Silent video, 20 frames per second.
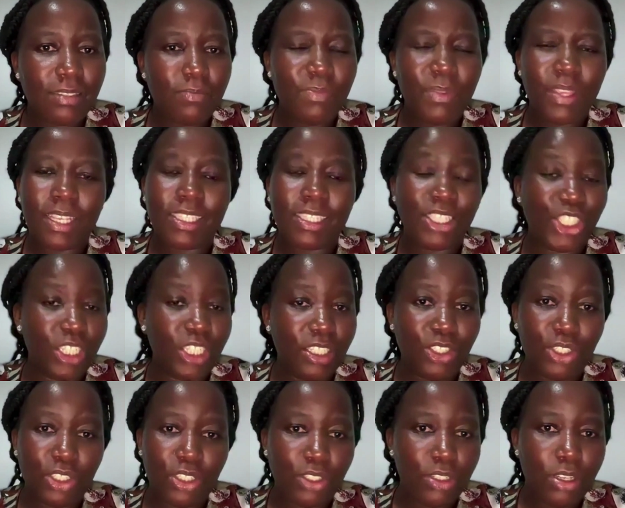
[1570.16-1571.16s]

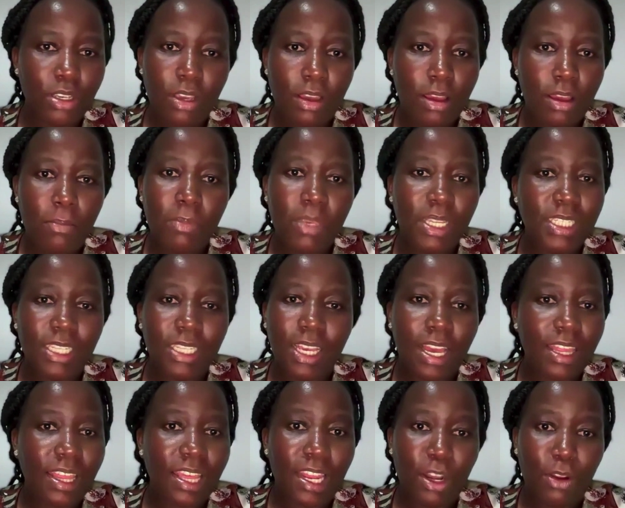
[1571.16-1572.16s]
exchange meeting at
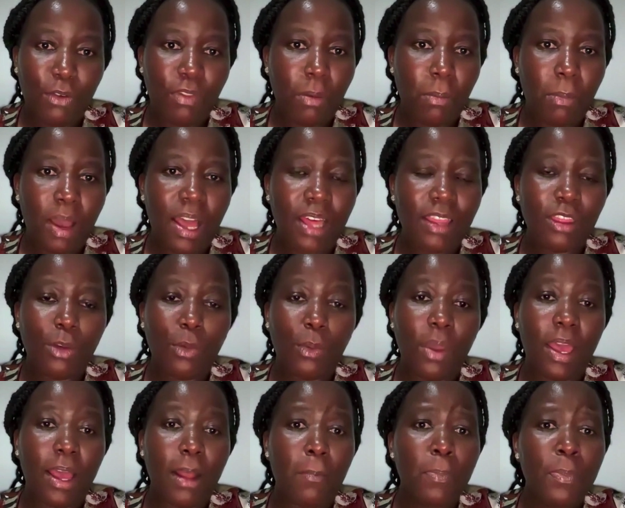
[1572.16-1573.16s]
the end of the month
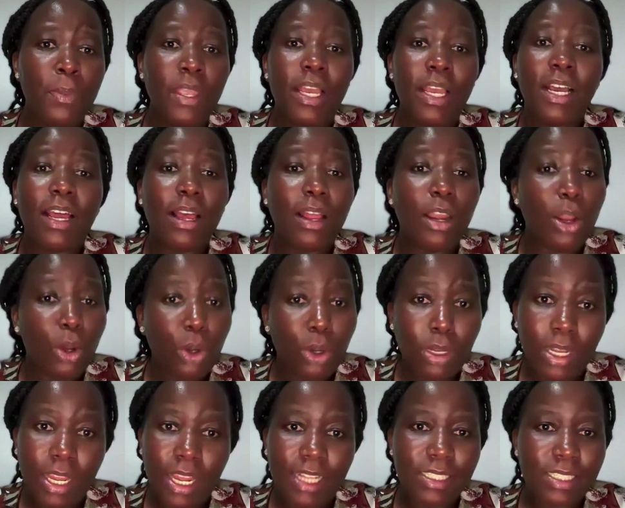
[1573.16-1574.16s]
where local
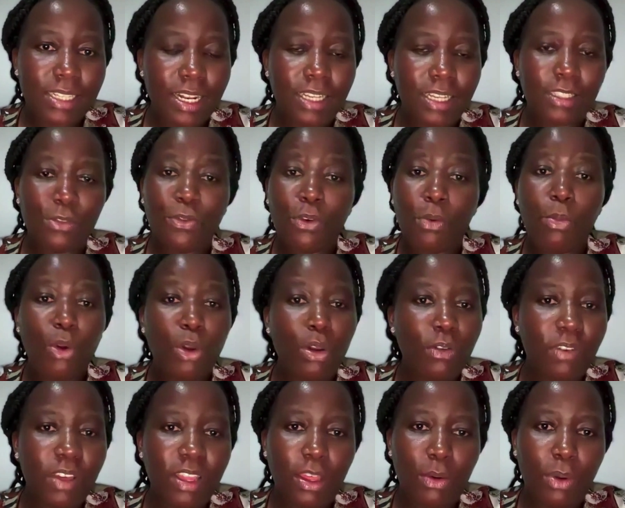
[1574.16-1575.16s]
councillors from all over
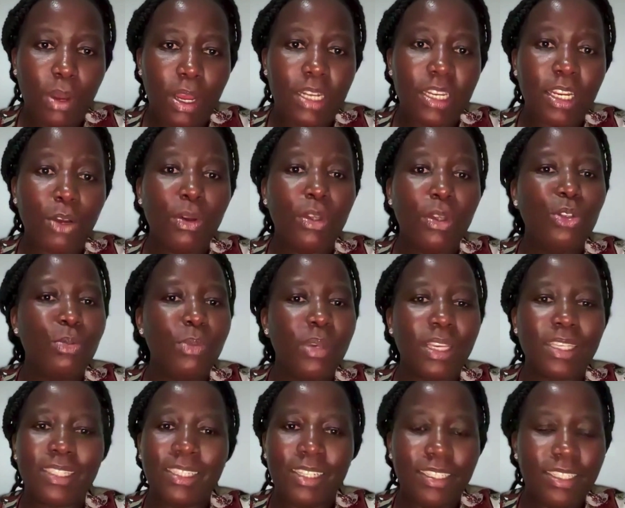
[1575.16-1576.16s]
the world are going to be
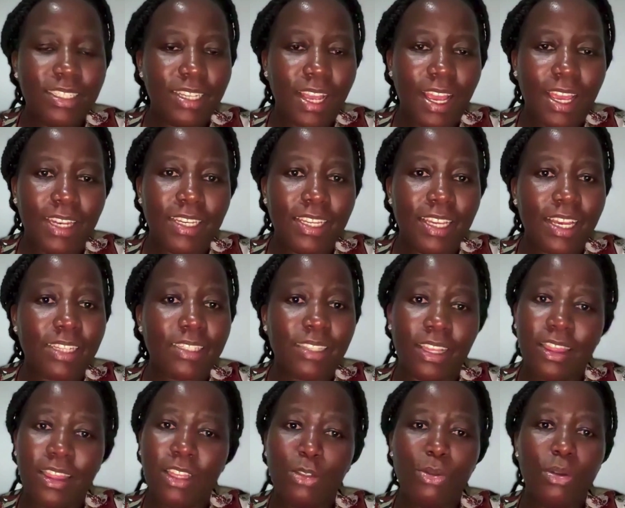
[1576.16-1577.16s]
exchanging ideas, and
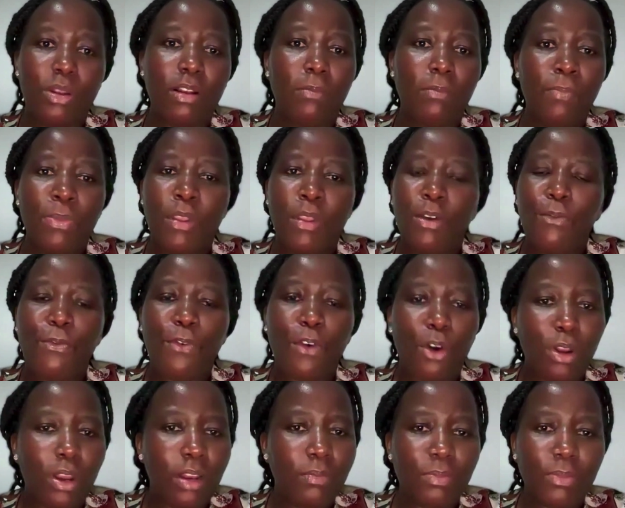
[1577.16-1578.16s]
this will
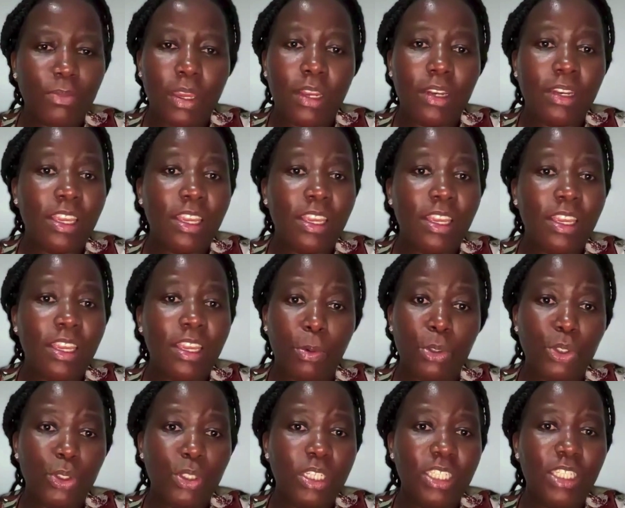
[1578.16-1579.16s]
fall and give an
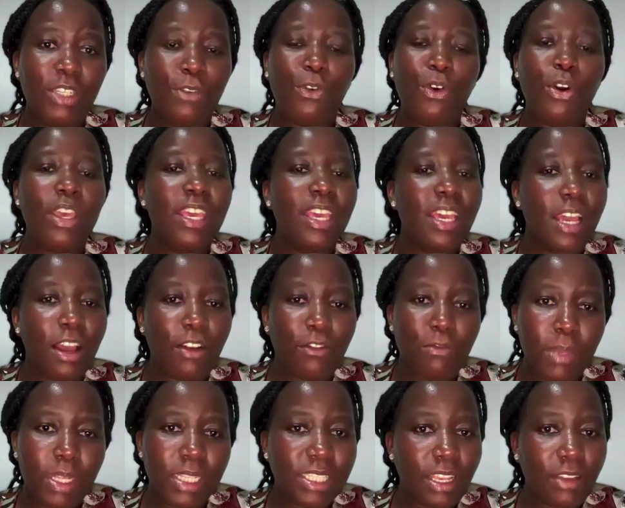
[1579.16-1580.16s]
opportunity for
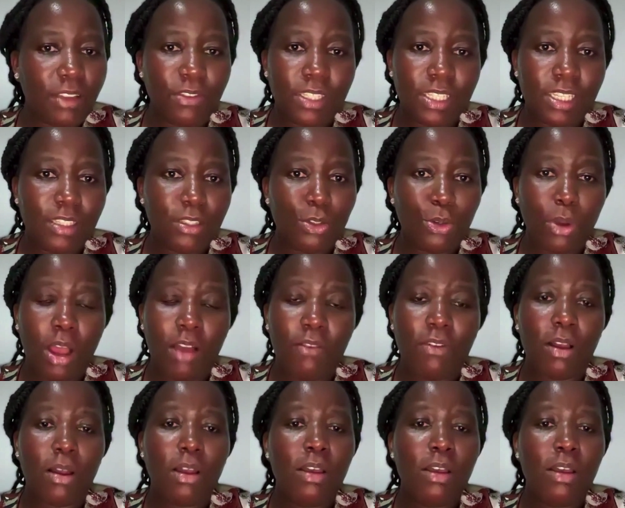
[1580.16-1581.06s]
e-government services to have a